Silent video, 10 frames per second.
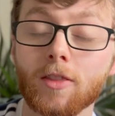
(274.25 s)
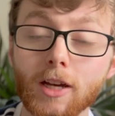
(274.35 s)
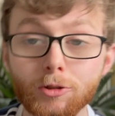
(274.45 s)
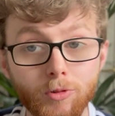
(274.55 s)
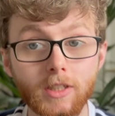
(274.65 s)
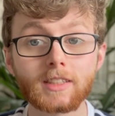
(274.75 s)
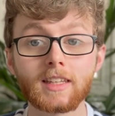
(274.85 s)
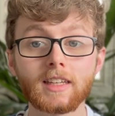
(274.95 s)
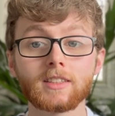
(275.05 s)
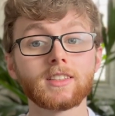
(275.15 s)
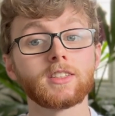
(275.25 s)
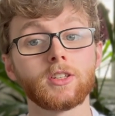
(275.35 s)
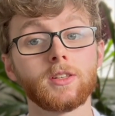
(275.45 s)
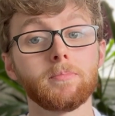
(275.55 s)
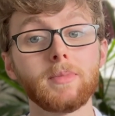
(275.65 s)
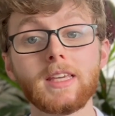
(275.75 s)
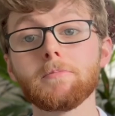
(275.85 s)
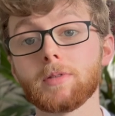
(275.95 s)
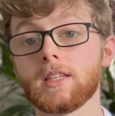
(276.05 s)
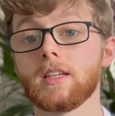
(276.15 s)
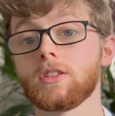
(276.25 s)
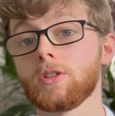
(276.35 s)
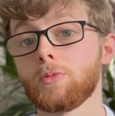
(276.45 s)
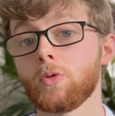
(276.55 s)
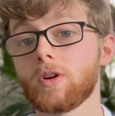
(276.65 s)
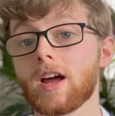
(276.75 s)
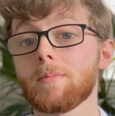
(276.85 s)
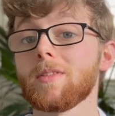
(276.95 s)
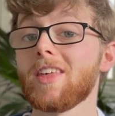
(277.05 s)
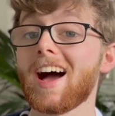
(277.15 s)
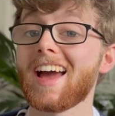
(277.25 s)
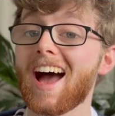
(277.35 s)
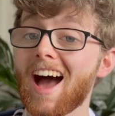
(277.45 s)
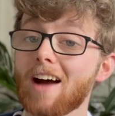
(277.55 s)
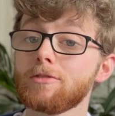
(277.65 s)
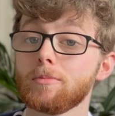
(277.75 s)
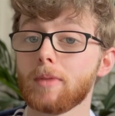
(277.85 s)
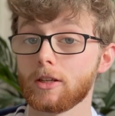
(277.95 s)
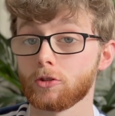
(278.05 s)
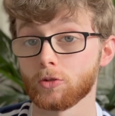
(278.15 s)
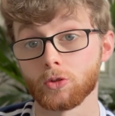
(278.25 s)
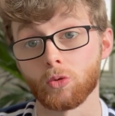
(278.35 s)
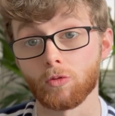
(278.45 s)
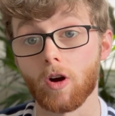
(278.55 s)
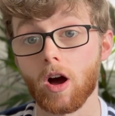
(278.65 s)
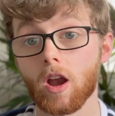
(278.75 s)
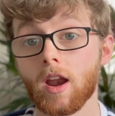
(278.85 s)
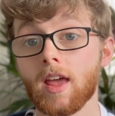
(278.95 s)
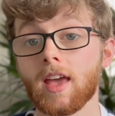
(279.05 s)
This really takes us to the meat and potatoes of the program that I haven't mentioned so far,